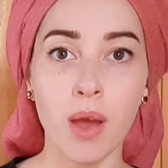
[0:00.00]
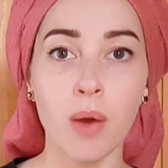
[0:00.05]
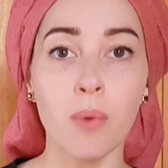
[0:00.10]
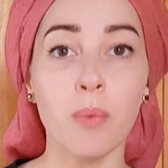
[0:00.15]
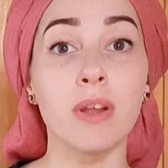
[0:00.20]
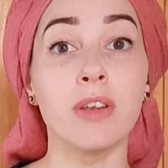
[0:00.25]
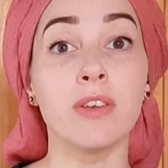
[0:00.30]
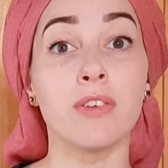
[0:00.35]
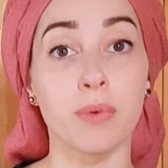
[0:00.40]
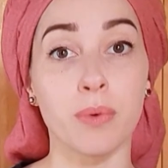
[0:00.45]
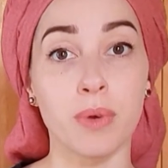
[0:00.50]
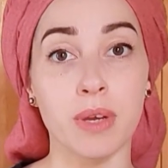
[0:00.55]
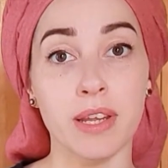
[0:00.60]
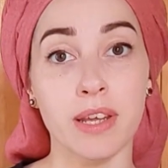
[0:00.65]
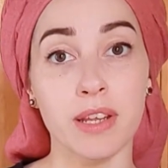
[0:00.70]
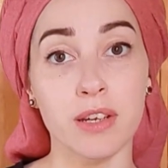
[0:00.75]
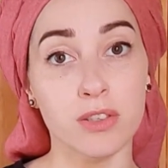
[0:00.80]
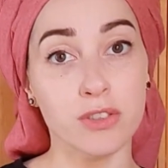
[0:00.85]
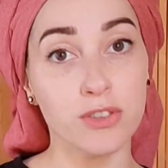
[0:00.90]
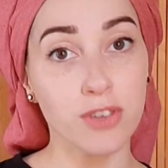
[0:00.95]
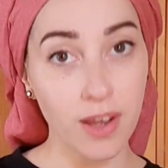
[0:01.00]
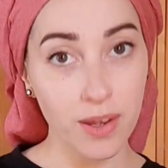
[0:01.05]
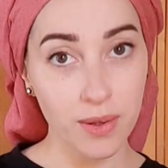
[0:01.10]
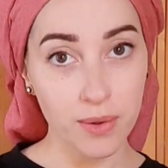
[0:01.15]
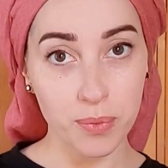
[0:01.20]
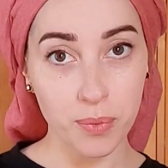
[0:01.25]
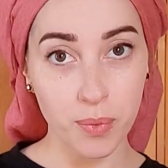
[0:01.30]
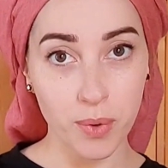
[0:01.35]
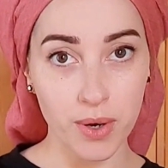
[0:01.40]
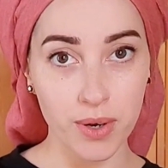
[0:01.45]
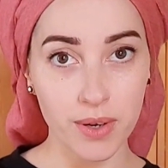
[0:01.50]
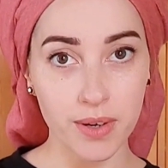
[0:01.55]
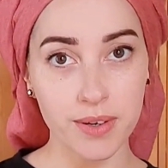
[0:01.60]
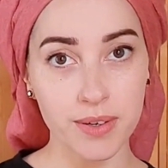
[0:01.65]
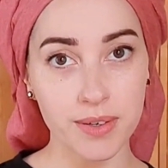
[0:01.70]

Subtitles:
when doing inner child work.